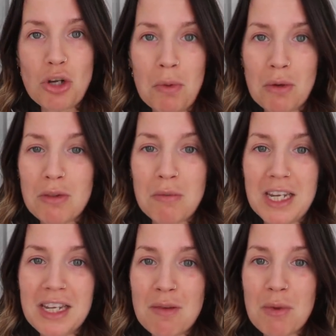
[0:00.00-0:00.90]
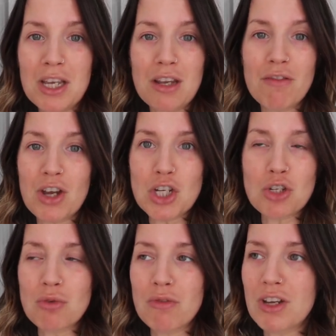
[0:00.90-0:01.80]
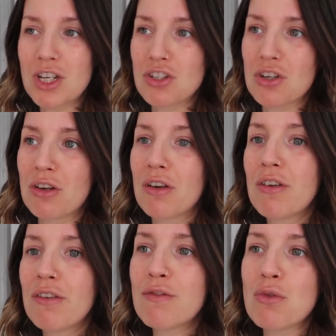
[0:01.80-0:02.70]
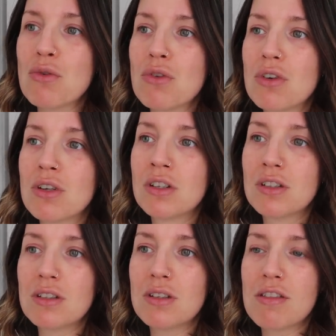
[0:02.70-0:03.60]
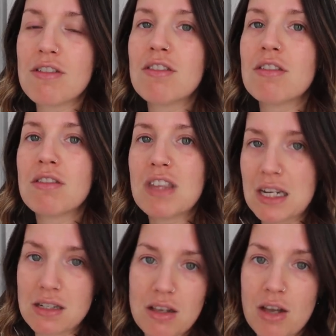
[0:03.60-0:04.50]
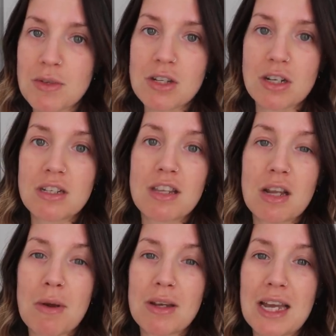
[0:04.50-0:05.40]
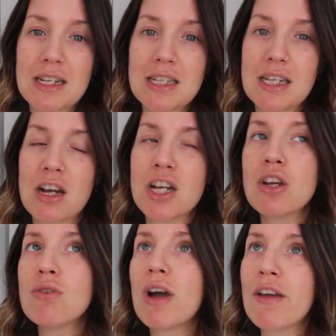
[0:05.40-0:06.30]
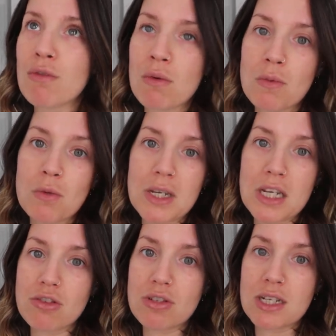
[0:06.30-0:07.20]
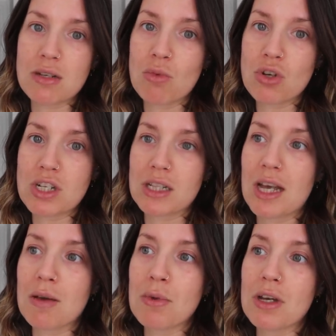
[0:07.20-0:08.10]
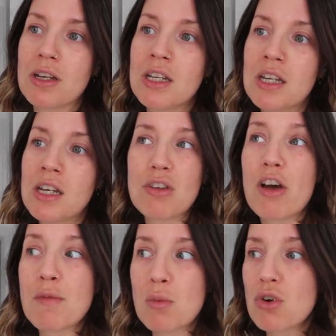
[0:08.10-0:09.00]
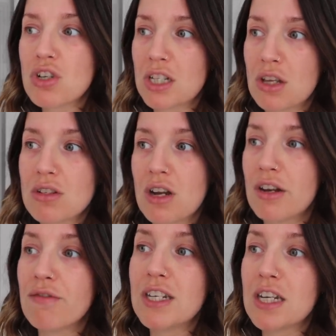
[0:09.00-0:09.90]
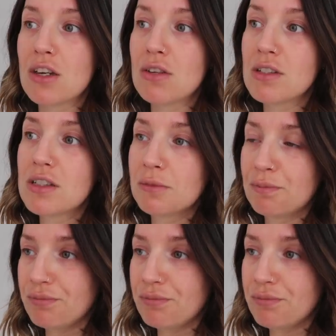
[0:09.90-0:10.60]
shopping with me, but like a virtual version for th things that I'm starting to think about getting. I know not everyone will be interested in watching that, but I've been watching those kind of videos